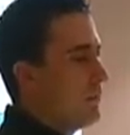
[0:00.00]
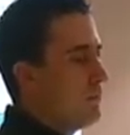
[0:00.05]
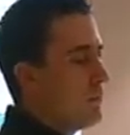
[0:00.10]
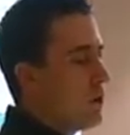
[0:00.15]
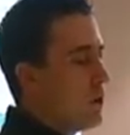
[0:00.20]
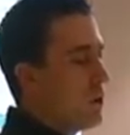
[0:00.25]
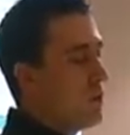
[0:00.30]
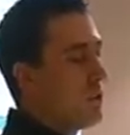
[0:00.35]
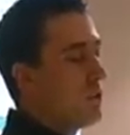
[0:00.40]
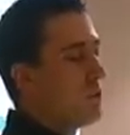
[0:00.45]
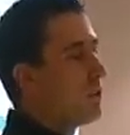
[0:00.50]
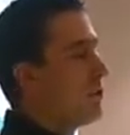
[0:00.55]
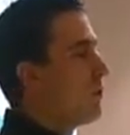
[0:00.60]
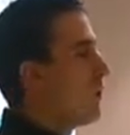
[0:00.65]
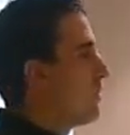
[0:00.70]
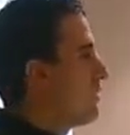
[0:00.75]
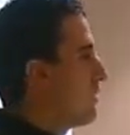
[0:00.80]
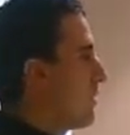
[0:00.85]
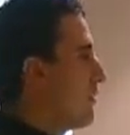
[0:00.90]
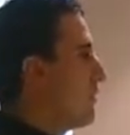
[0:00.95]
monitors
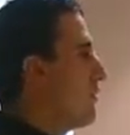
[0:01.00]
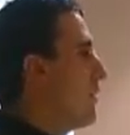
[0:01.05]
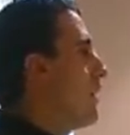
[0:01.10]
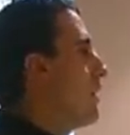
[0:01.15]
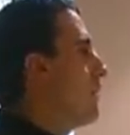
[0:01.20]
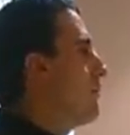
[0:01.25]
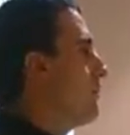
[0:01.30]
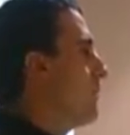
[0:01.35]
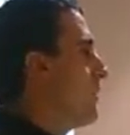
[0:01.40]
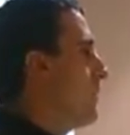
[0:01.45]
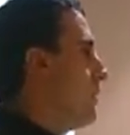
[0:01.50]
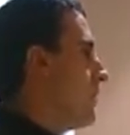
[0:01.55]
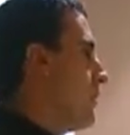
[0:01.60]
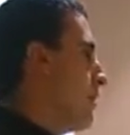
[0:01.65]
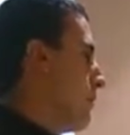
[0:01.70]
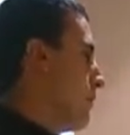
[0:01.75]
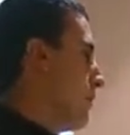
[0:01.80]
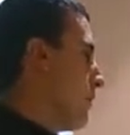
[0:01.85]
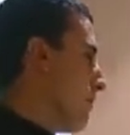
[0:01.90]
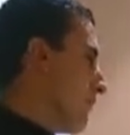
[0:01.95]
across our farm,
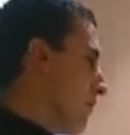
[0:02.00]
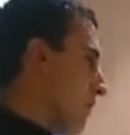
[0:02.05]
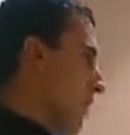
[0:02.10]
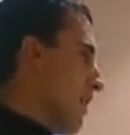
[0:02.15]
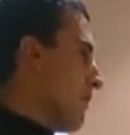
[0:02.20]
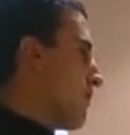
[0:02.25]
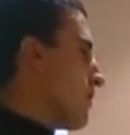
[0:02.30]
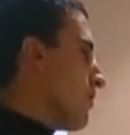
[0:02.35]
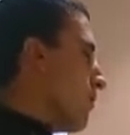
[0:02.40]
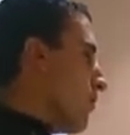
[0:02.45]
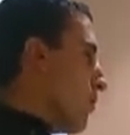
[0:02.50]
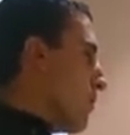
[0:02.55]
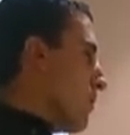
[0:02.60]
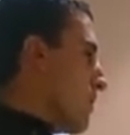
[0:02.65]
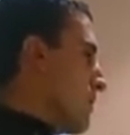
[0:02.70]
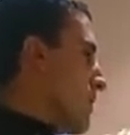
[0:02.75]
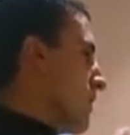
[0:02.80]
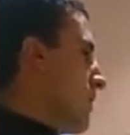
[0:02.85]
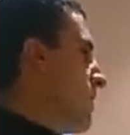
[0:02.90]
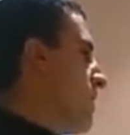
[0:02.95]
and we've graphed all
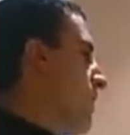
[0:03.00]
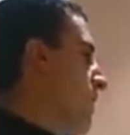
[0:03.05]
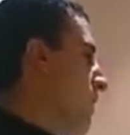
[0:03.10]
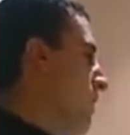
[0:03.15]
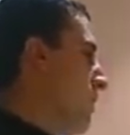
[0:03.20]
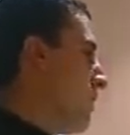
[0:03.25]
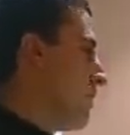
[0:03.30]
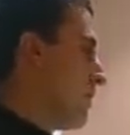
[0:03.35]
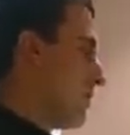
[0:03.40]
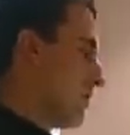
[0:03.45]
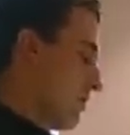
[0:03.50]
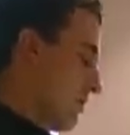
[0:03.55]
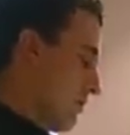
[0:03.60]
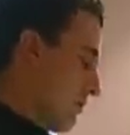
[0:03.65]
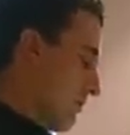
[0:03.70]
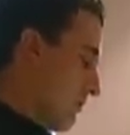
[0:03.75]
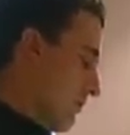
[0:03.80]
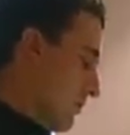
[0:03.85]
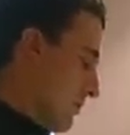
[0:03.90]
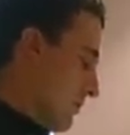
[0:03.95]
the details
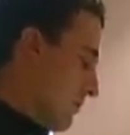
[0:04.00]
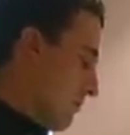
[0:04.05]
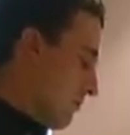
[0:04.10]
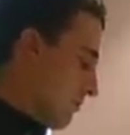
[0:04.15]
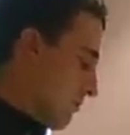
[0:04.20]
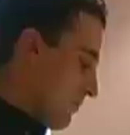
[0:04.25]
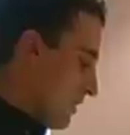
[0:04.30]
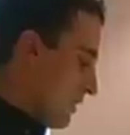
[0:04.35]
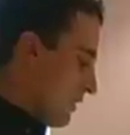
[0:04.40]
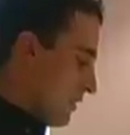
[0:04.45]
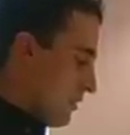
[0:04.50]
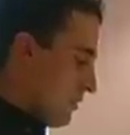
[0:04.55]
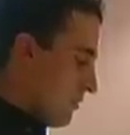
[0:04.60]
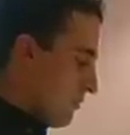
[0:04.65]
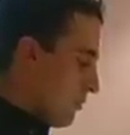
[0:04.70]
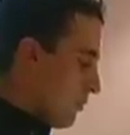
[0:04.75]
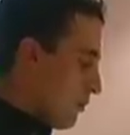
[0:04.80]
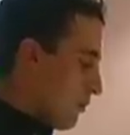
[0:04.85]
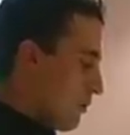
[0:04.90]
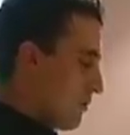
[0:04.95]
for
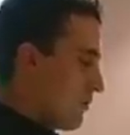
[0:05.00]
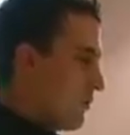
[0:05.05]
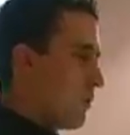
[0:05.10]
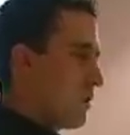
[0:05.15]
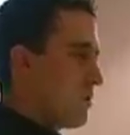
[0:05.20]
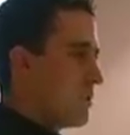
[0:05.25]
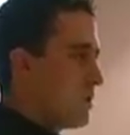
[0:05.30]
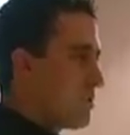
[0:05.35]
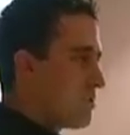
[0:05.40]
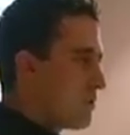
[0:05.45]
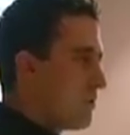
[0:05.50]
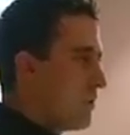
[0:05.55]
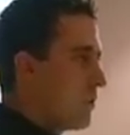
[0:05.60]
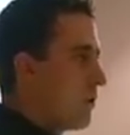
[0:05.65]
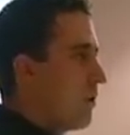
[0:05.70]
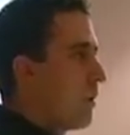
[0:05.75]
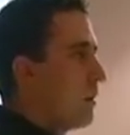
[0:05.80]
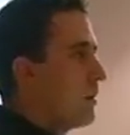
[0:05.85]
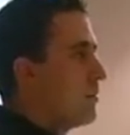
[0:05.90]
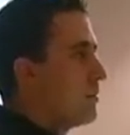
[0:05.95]
all the citrus
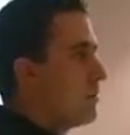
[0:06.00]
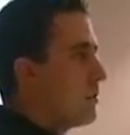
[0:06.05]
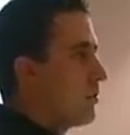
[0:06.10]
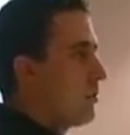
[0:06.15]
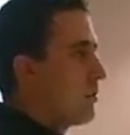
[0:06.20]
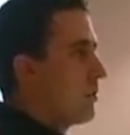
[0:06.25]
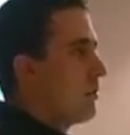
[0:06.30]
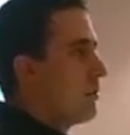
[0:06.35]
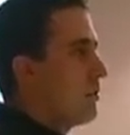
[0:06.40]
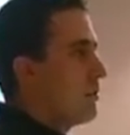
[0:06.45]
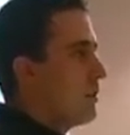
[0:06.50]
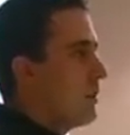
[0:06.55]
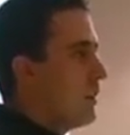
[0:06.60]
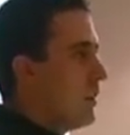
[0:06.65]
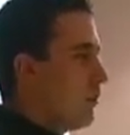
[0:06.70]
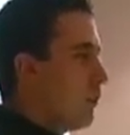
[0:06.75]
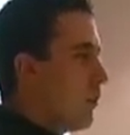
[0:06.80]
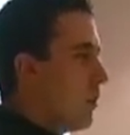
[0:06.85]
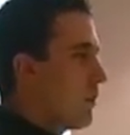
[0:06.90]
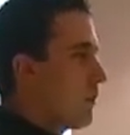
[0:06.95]
varieties, all the
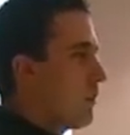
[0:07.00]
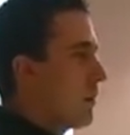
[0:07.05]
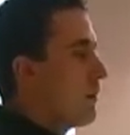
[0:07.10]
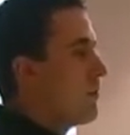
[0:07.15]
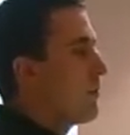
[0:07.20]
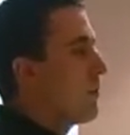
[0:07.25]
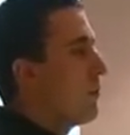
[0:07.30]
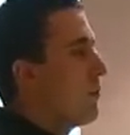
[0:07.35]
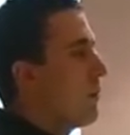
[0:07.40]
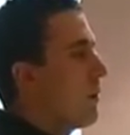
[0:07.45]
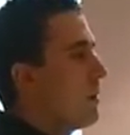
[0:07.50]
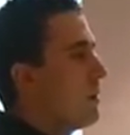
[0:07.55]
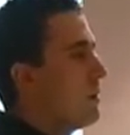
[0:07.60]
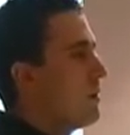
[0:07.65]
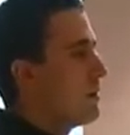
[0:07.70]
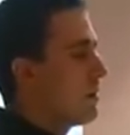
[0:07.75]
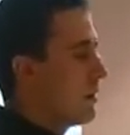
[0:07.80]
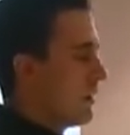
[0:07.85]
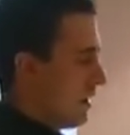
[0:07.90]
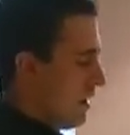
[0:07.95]
wine grape
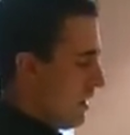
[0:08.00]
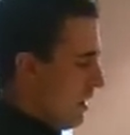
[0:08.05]
varieties.